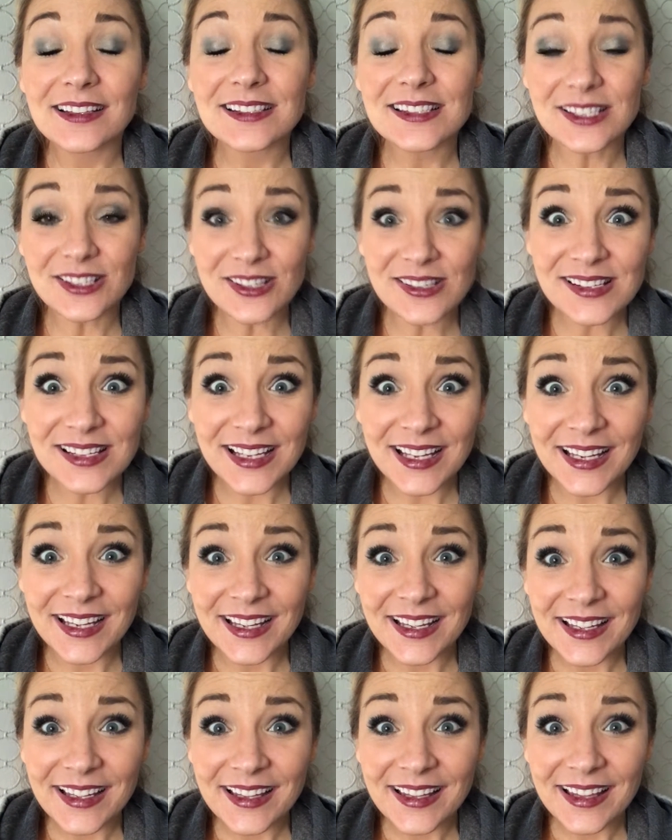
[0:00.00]

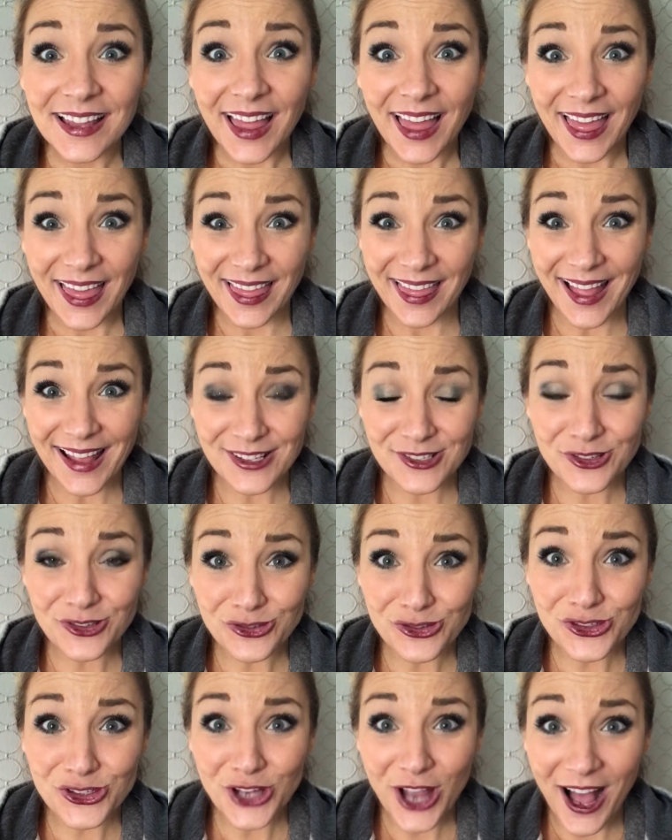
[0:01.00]
Seriously, that's
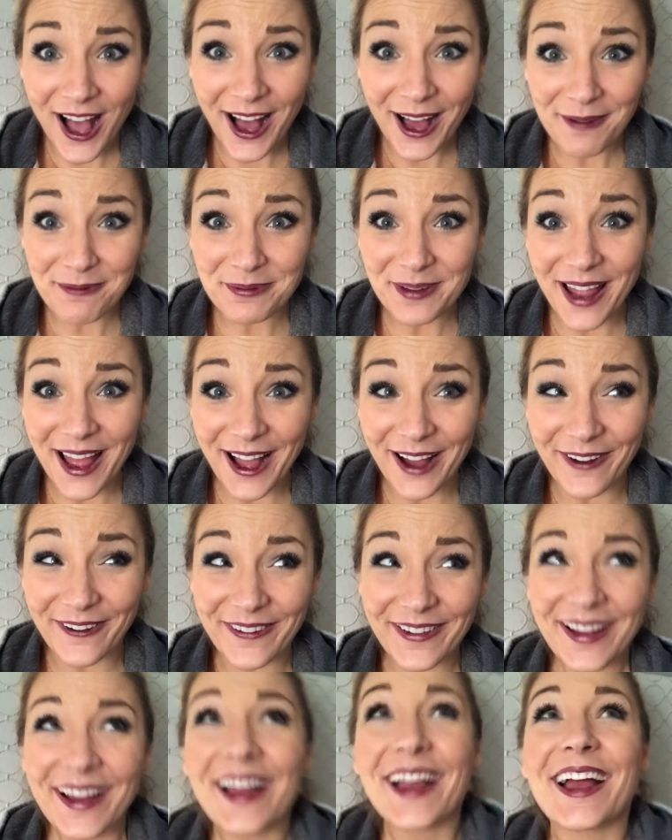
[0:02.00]
your job
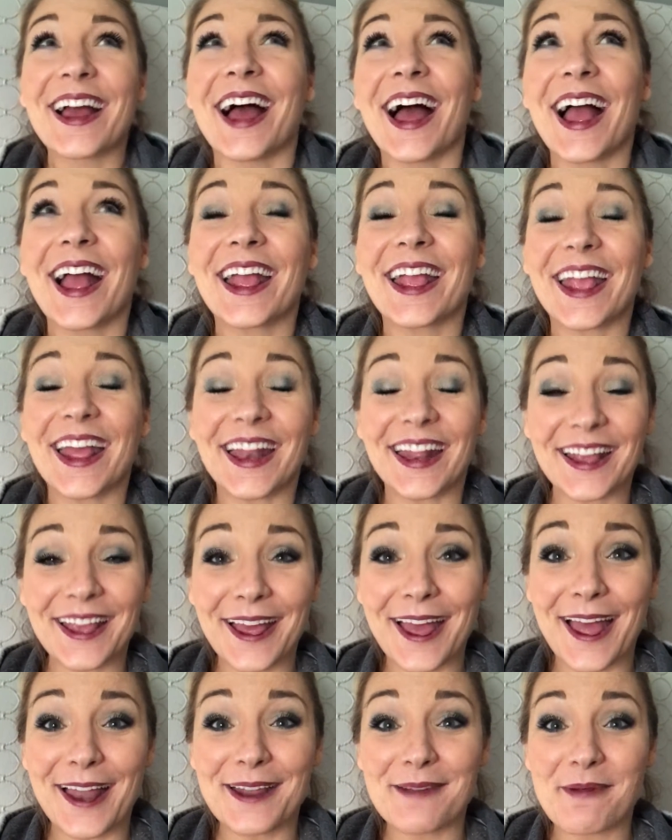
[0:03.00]
now. Can it
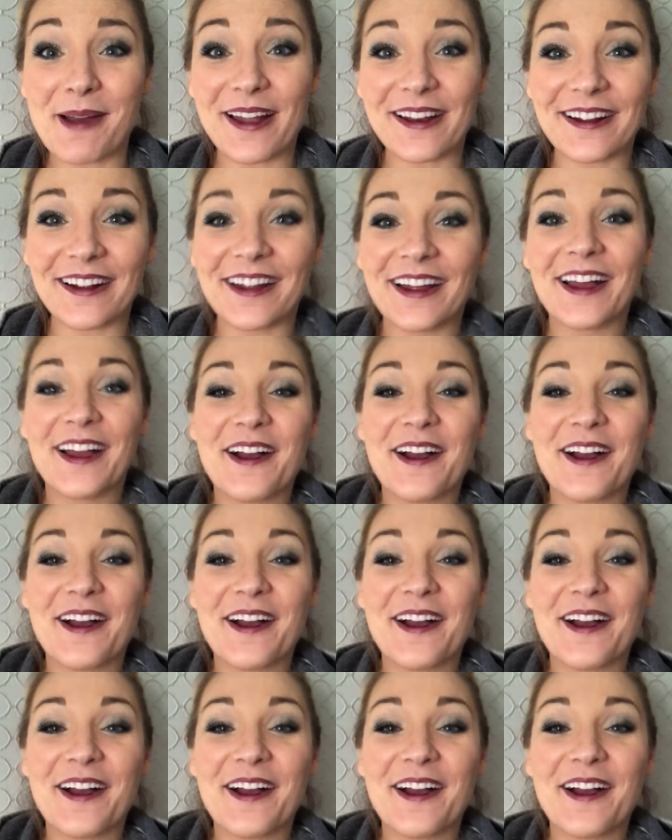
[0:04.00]
get any better?